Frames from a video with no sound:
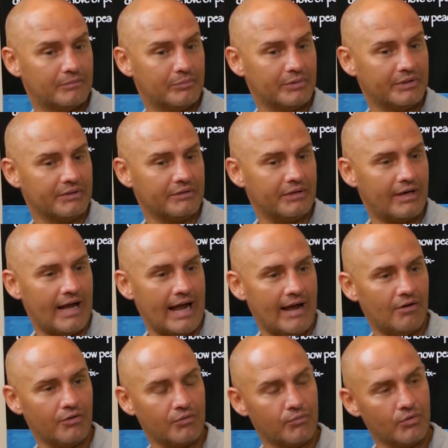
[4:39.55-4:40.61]
But
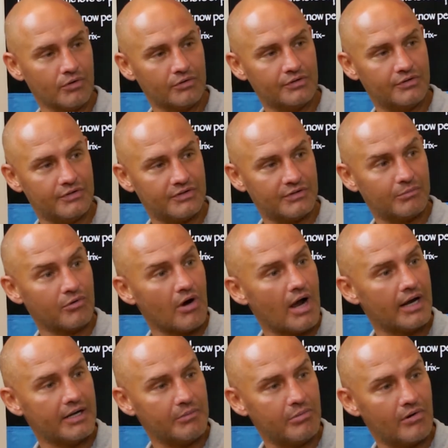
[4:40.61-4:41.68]
how to work the
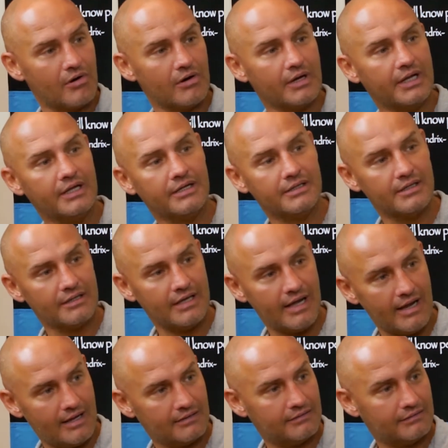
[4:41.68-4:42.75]
sobriety part into that?